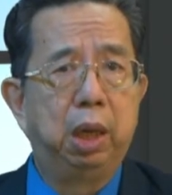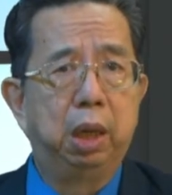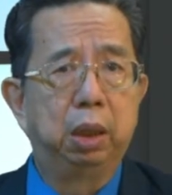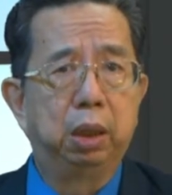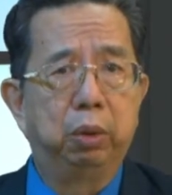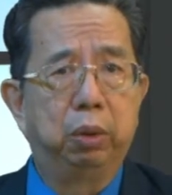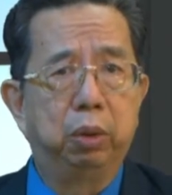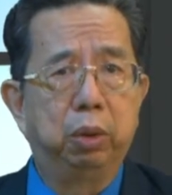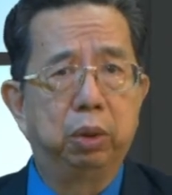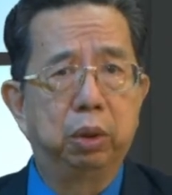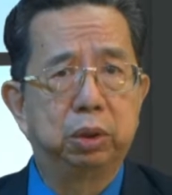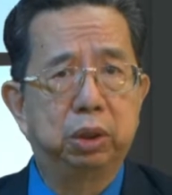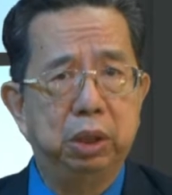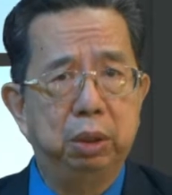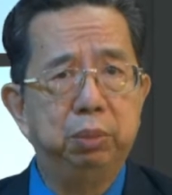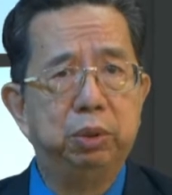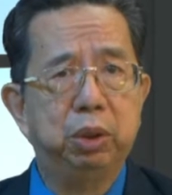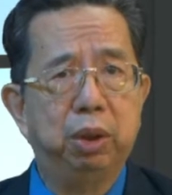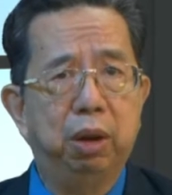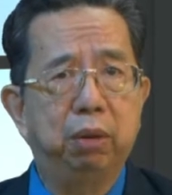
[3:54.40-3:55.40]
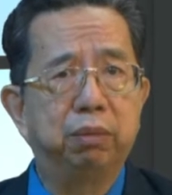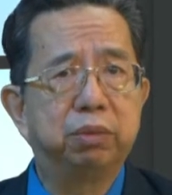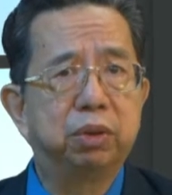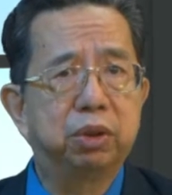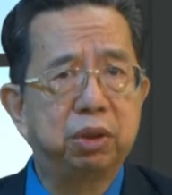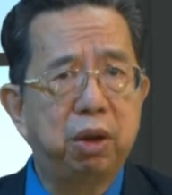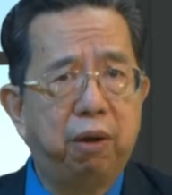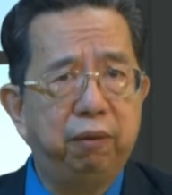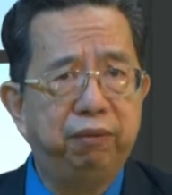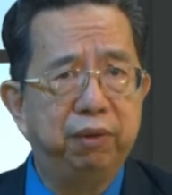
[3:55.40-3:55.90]
to, seems to have
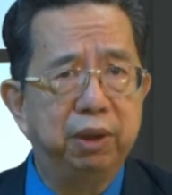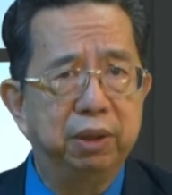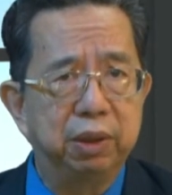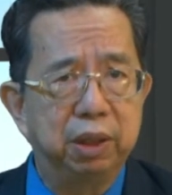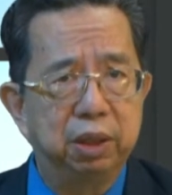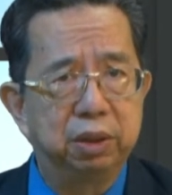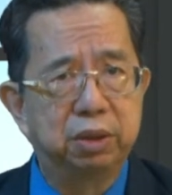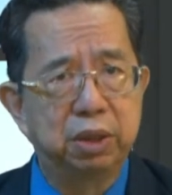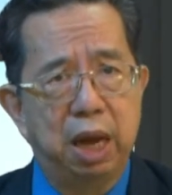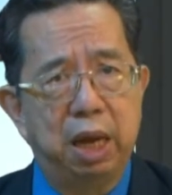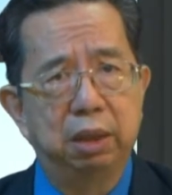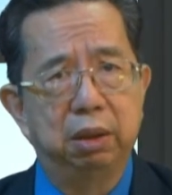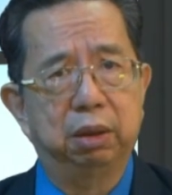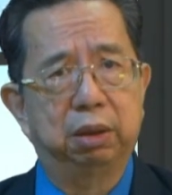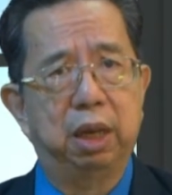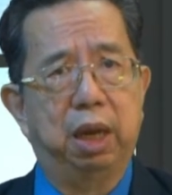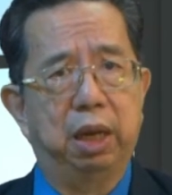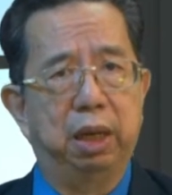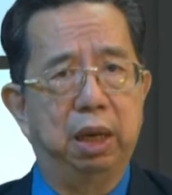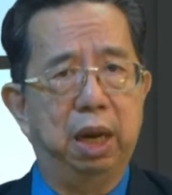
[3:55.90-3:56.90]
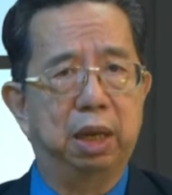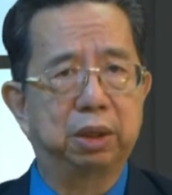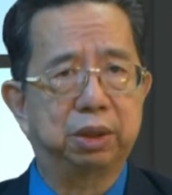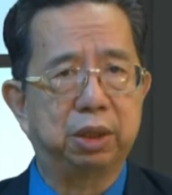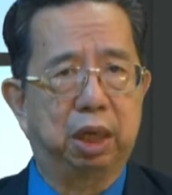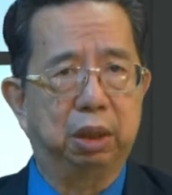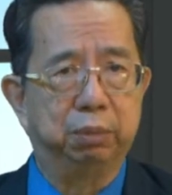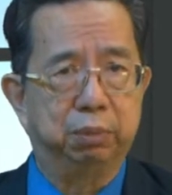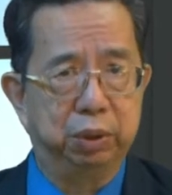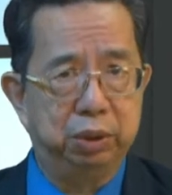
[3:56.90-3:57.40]
softened its
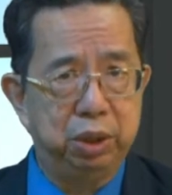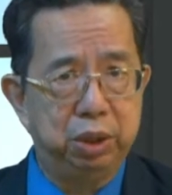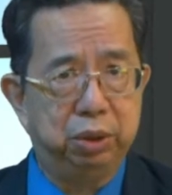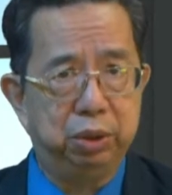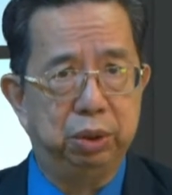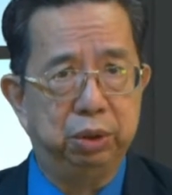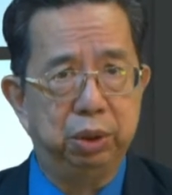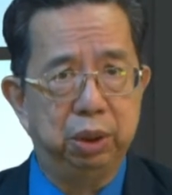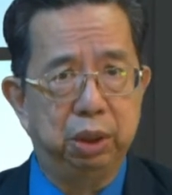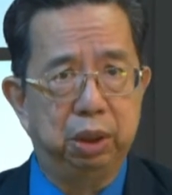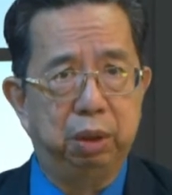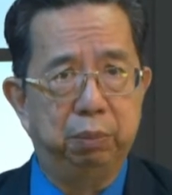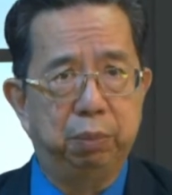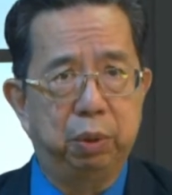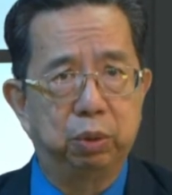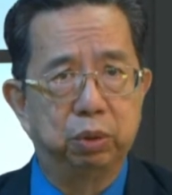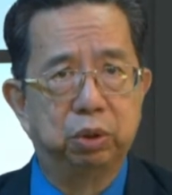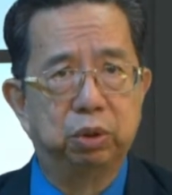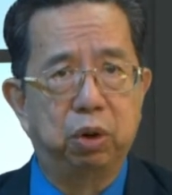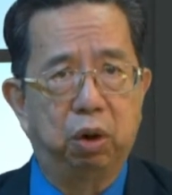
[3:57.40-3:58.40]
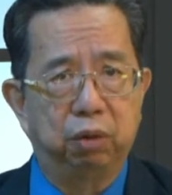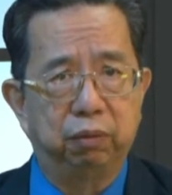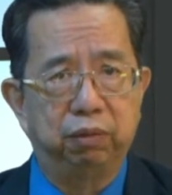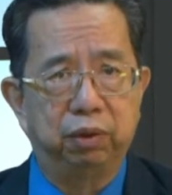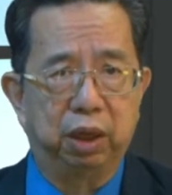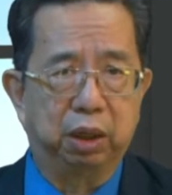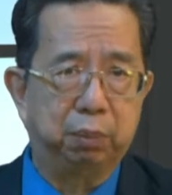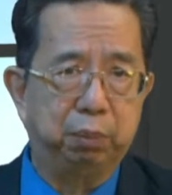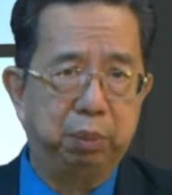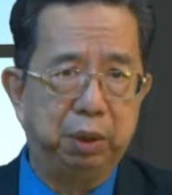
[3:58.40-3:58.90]
anti-Assad position in the
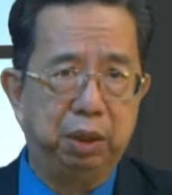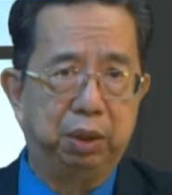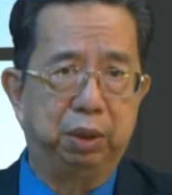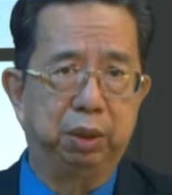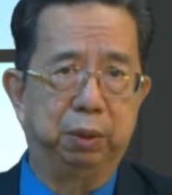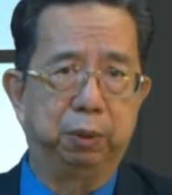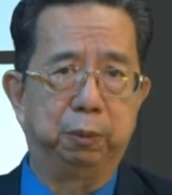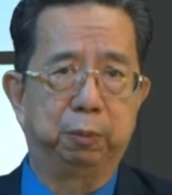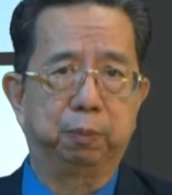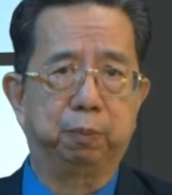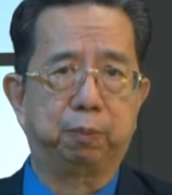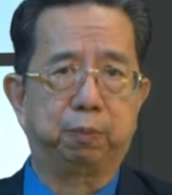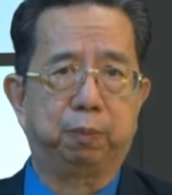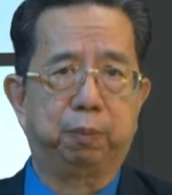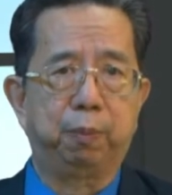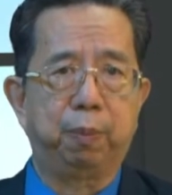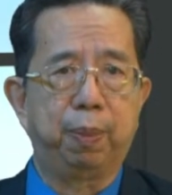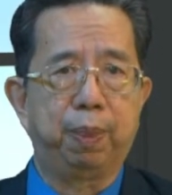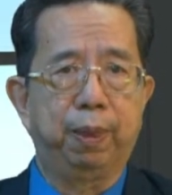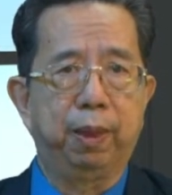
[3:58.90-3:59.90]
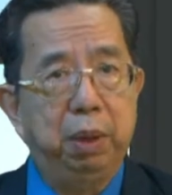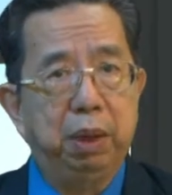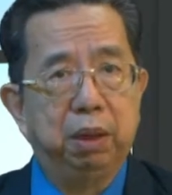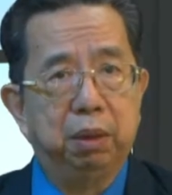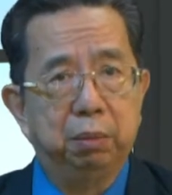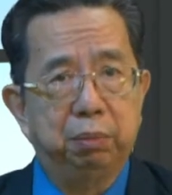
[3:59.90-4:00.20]
post-conflict period, Big